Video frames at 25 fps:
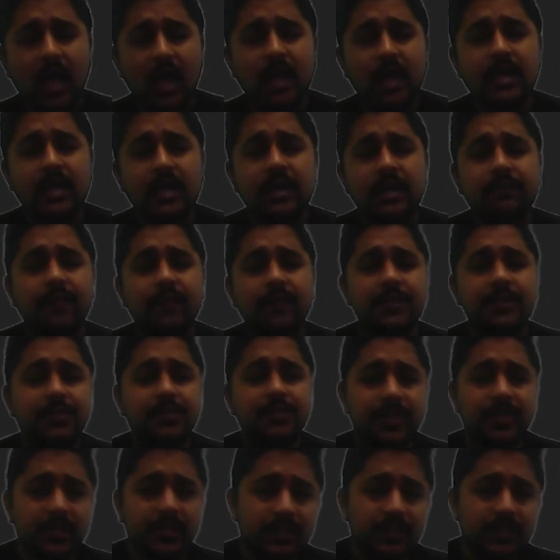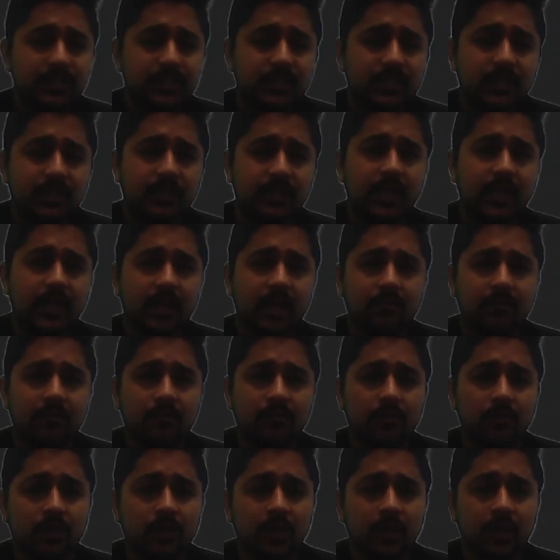Identify changes that
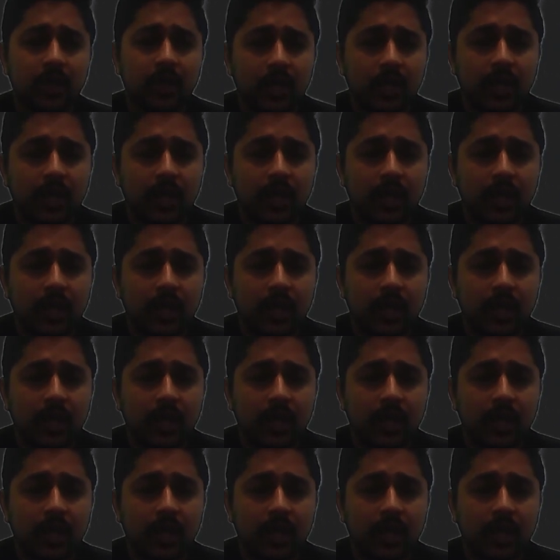would